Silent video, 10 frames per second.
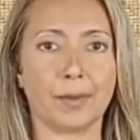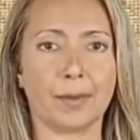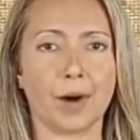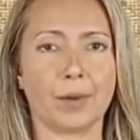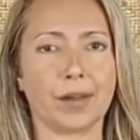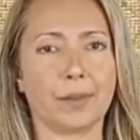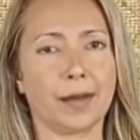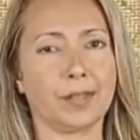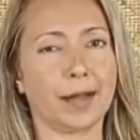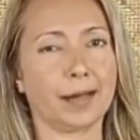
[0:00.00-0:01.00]
Low
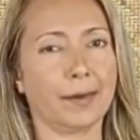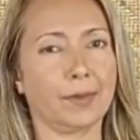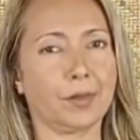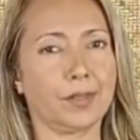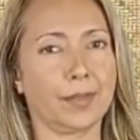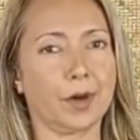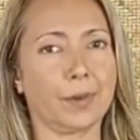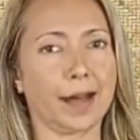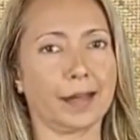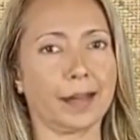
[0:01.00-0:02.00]
vitamin D levels could
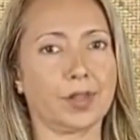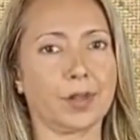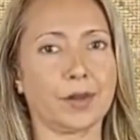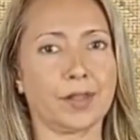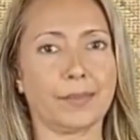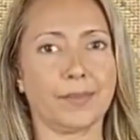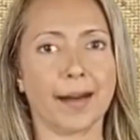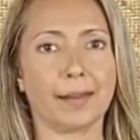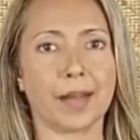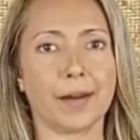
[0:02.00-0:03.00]
be a contributing
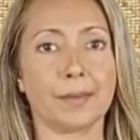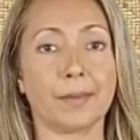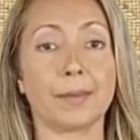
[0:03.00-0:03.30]
factor.